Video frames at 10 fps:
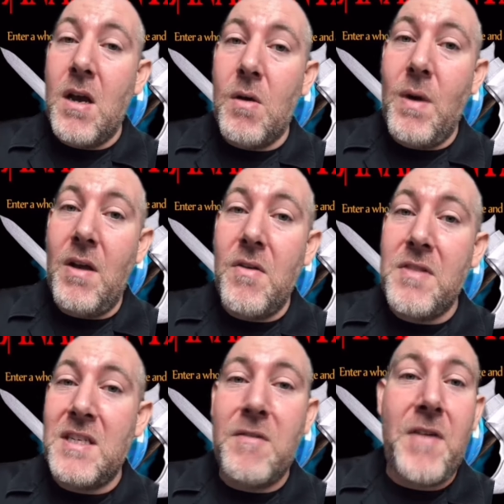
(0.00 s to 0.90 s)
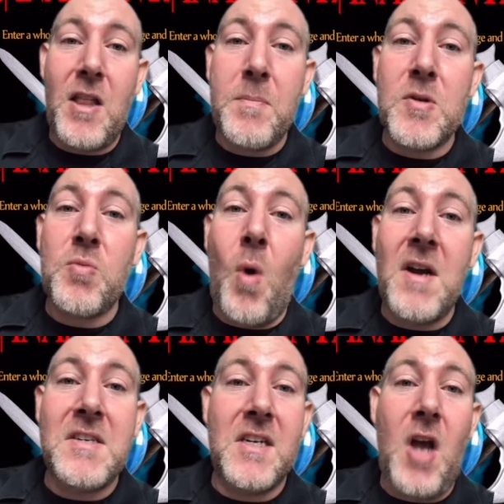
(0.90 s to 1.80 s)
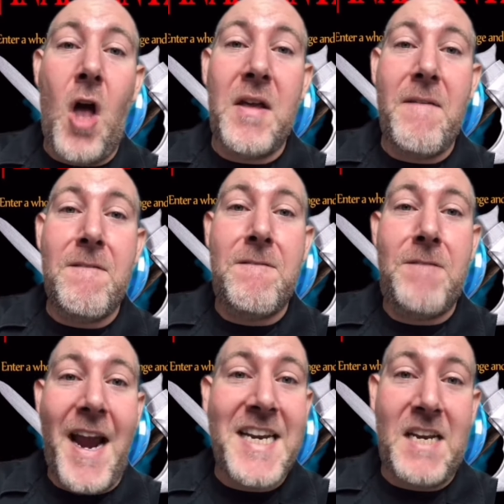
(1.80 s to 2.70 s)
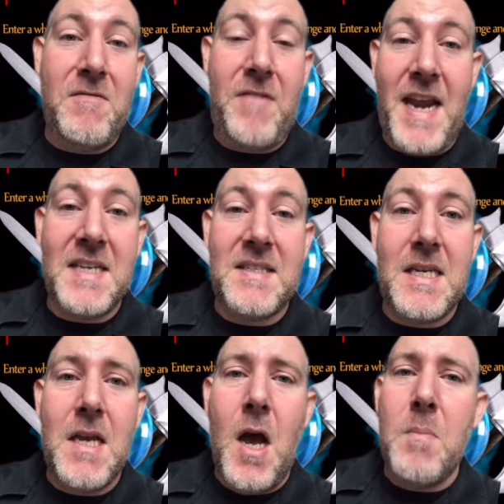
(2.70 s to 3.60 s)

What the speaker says: Well, the developers wanted to call it Fighting Fantasy,